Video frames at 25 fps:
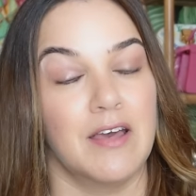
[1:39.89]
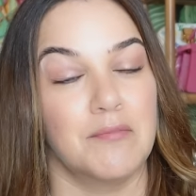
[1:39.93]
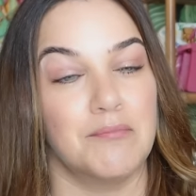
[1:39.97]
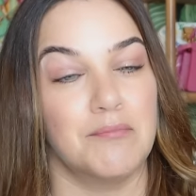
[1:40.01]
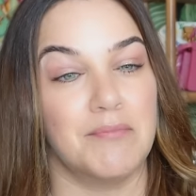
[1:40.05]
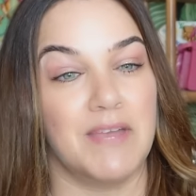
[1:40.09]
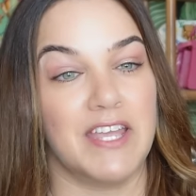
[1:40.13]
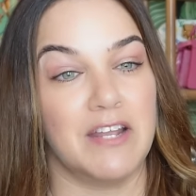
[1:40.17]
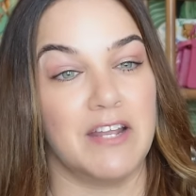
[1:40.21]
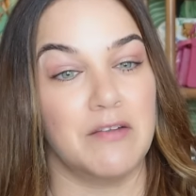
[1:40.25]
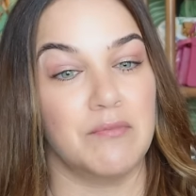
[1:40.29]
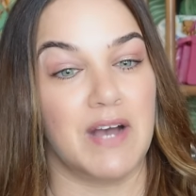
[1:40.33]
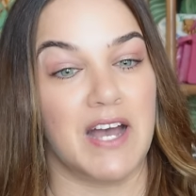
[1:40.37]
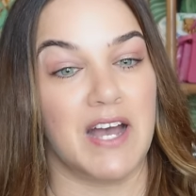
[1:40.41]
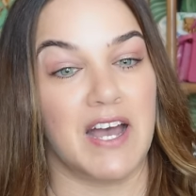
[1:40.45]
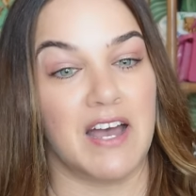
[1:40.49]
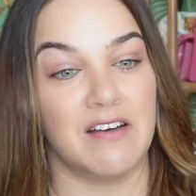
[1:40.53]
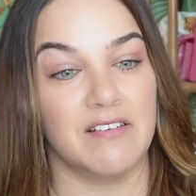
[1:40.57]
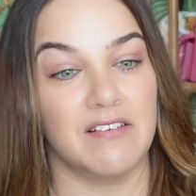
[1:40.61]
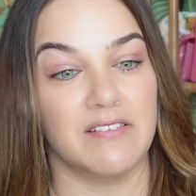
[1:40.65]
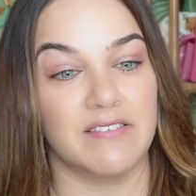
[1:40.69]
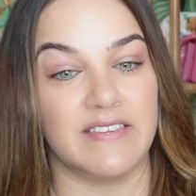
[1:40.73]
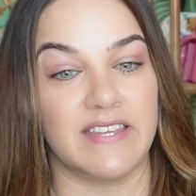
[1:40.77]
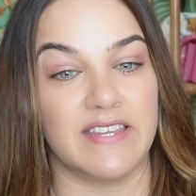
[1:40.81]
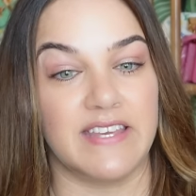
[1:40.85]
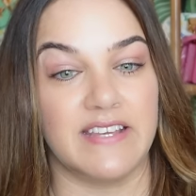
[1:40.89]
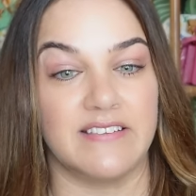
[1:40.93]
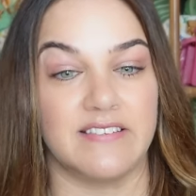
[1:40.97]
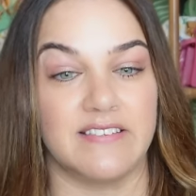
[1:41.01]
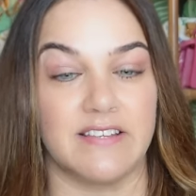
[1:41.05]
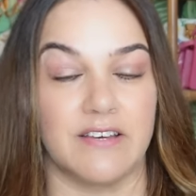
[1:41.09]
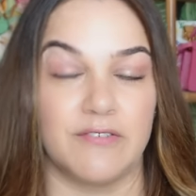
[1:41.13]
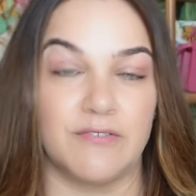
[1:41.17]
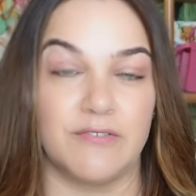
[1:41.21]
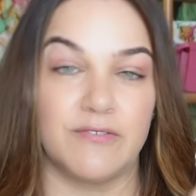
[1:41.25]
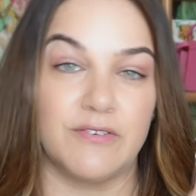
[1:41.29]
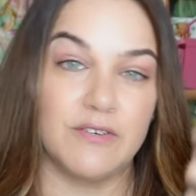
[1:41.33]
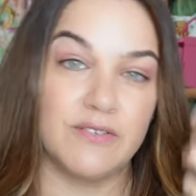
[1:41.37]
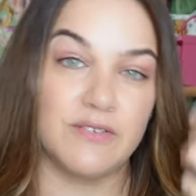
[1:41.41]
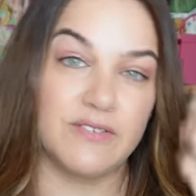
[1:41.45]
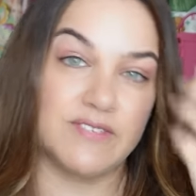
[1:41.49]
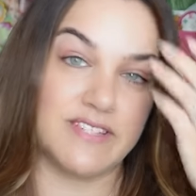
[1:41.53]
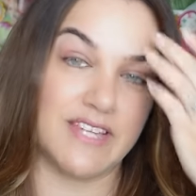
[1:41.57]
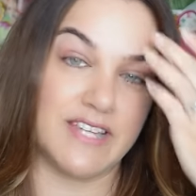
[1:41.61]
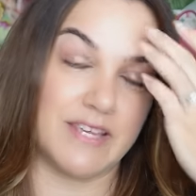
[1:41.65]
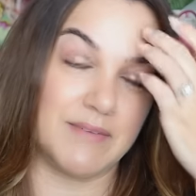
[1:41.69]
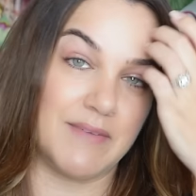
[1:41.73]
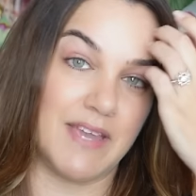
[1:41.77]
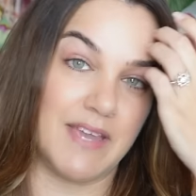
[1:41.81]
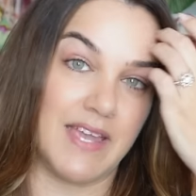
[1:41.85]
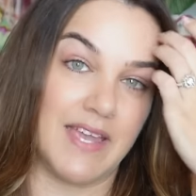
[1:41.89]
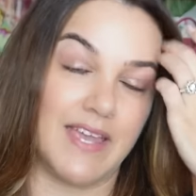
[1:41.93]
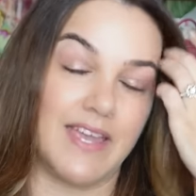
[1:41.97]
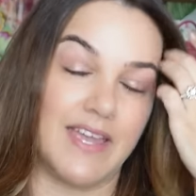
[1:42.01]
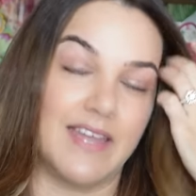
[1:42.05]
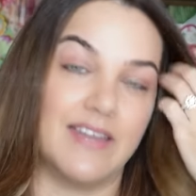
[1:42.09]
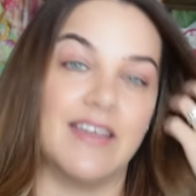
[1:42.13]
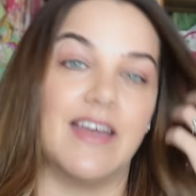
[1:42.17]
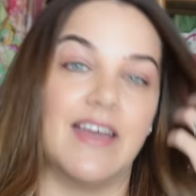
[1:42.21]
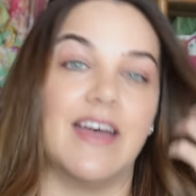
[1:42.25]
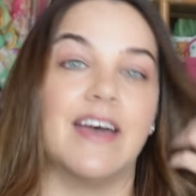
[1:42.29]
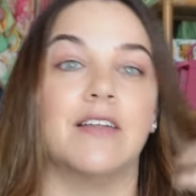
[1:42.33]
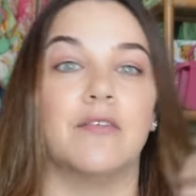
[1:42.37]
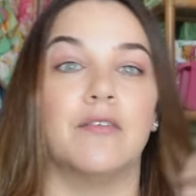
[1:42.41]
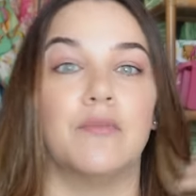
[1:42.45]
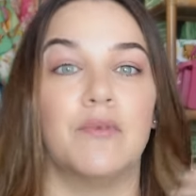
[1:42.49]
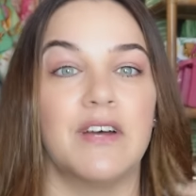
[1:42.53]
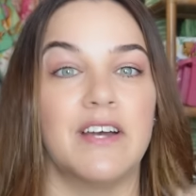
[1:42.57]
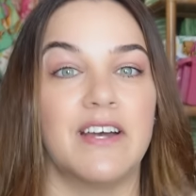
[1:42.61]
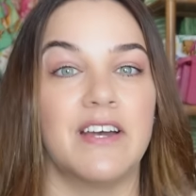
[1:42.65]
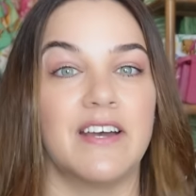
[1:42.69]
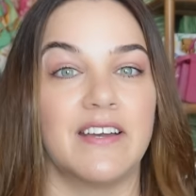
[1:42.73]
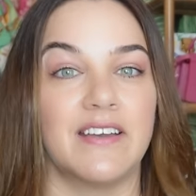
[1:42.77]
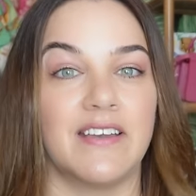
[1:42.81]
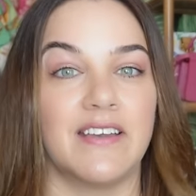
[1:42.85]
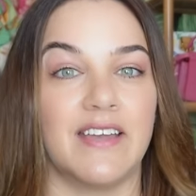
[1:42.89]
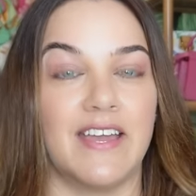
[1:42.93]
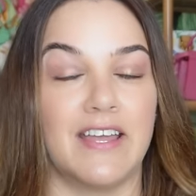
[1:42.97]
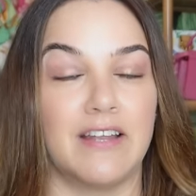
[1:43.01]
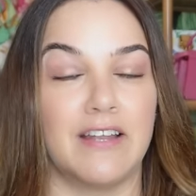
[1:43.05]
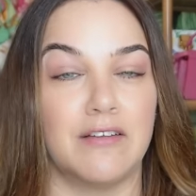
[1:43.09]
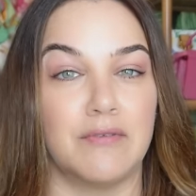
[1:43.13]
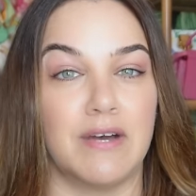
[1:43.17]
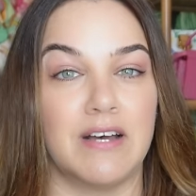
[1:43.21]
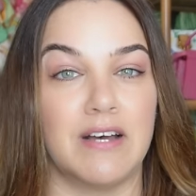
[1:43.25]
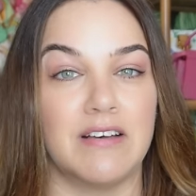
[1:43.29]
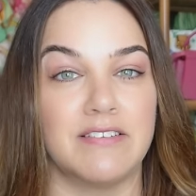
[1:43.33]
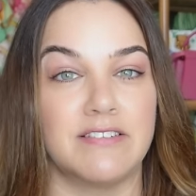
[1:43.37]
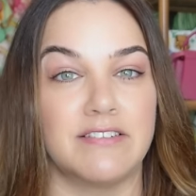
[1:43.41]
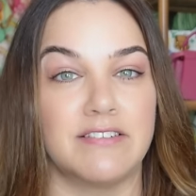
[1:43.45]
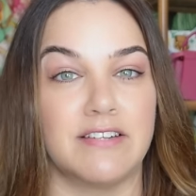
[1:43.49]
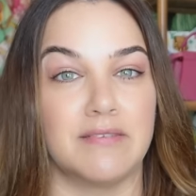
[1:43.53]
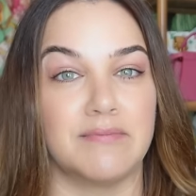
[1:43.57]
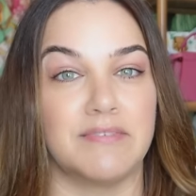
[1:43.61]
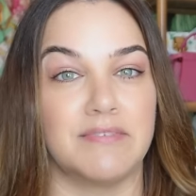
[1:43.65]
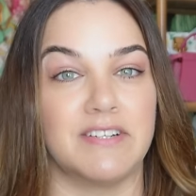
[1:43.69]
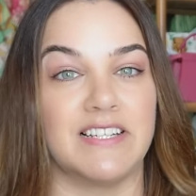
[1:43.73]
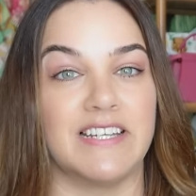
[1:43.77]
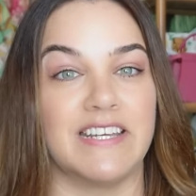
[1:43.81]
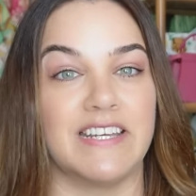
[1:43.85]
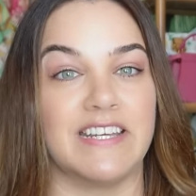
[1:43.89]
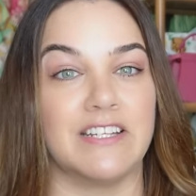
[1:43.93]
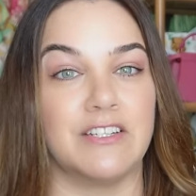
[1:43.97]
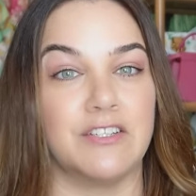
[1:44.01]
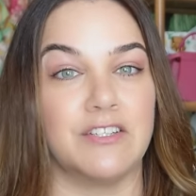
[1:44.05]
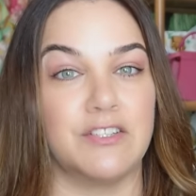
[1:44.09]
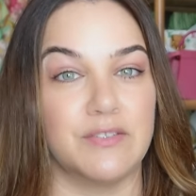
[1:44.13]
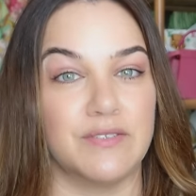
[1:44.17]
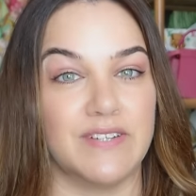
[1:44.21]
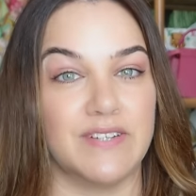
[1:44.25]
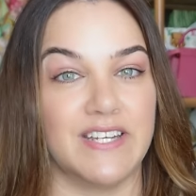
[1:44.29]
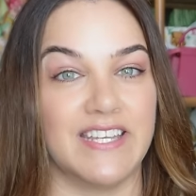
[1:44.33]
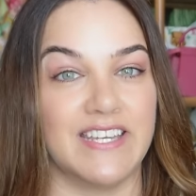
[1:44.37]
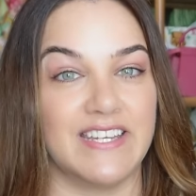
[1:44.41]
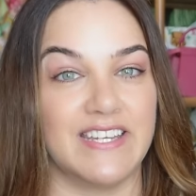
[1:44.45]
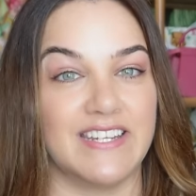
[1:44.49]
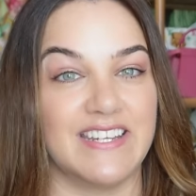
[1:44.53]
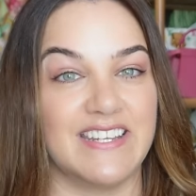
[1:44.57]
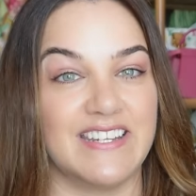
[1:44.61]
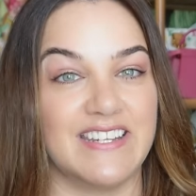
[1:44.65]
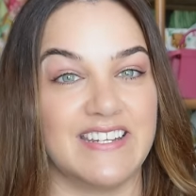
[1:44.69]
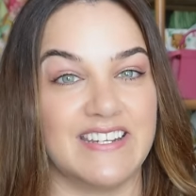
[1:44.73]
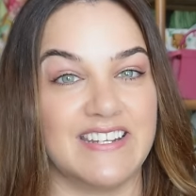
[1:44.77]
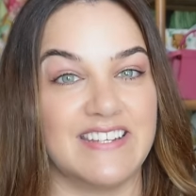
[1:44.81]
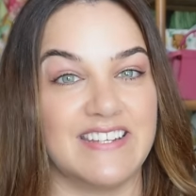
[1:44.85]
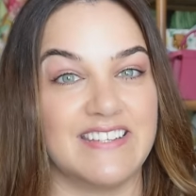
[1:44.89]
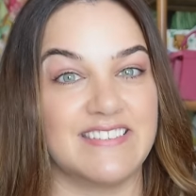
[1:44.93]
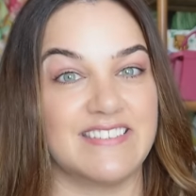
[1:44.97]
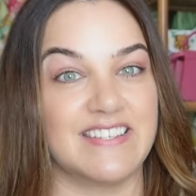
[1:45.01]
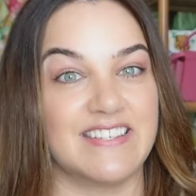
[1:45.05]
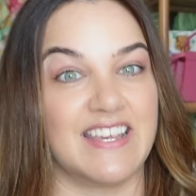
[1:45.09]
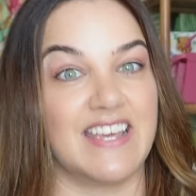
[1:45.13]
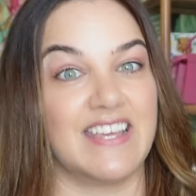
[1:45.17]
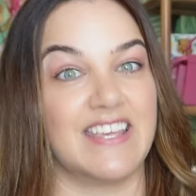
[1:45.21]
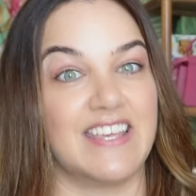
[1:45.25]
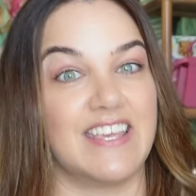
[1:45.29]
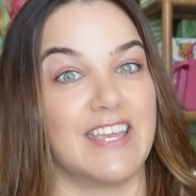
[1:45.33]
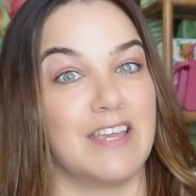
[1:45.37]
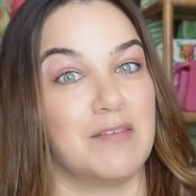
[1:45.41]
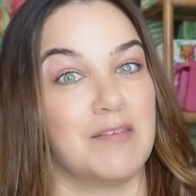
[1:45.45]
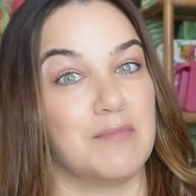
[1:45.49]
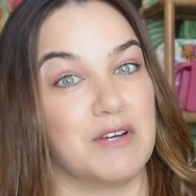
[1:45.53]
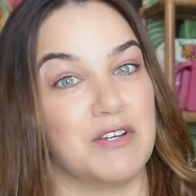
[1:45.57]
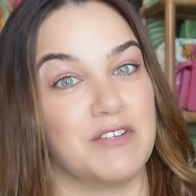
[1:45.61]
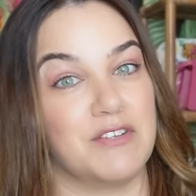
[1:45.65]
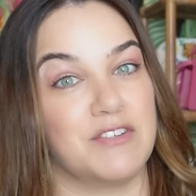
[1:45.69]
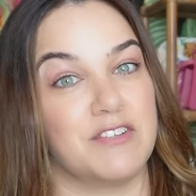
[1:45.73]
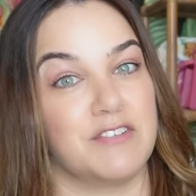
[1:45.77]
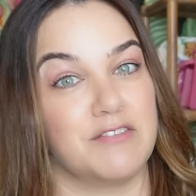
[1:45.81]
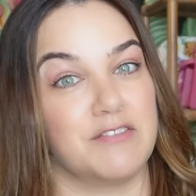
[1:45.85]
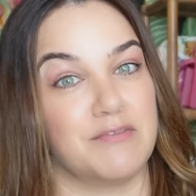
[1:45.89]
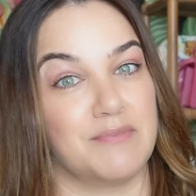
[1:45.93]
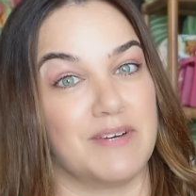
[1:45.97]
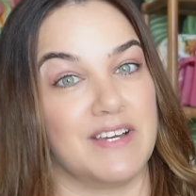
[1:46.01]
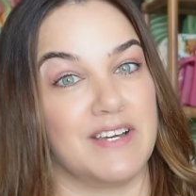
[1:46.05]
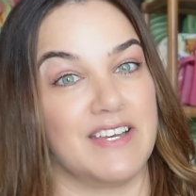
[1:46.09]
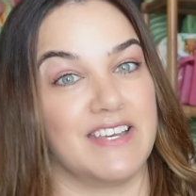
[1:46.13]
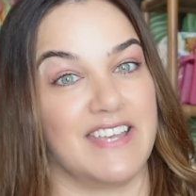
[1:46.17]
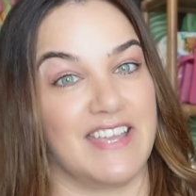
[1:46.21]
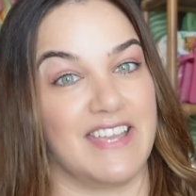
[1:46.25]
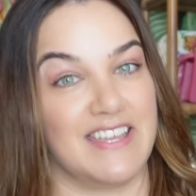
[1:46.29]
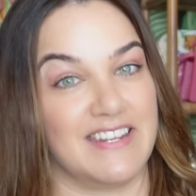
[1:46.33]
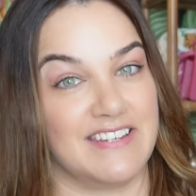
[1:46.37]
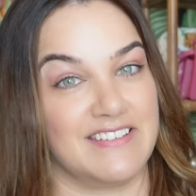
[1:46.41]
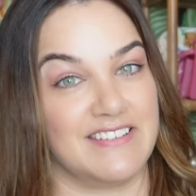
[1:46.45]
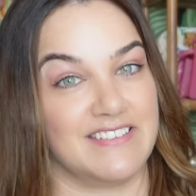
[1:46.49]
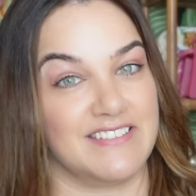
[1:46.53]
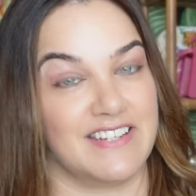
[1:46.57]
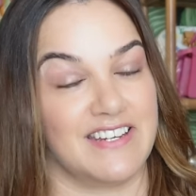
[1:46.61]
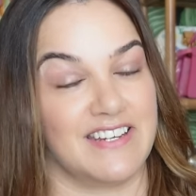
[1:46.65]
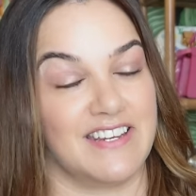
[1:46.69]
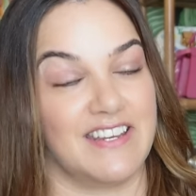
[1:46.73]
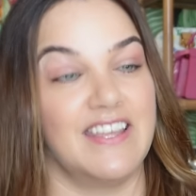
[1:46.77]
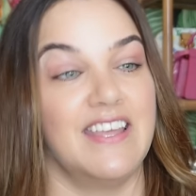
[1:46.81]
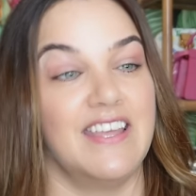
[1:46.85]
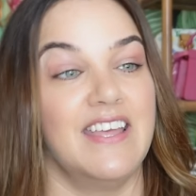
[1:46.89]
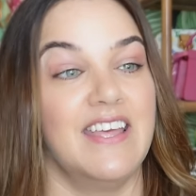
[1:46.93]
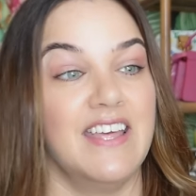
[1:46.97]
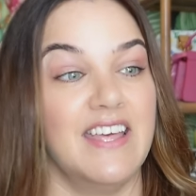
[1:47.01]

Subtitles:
Meanwhile, things are full steam ahead at work, and whilst I'm really enjoying it, it is taking most of my energy.